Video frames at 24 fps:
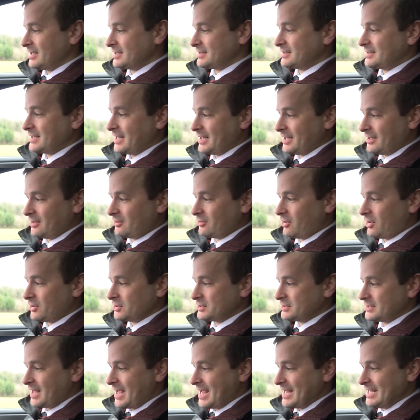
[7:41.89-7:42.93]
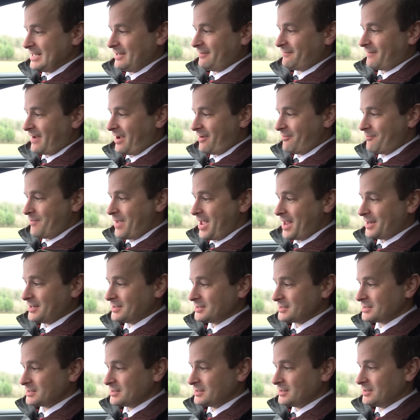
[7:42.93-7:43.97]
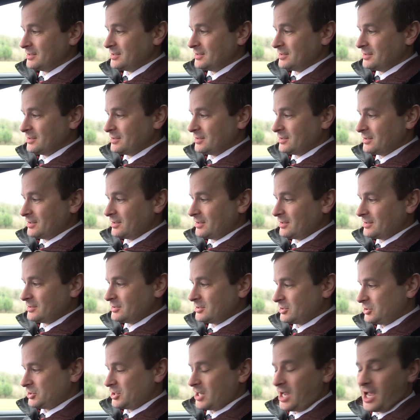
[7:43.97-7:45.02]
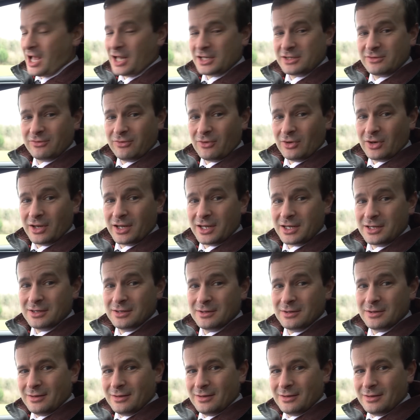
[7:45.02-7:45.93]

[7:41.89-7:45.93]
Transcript: this thing costs 85 pence to charge fully.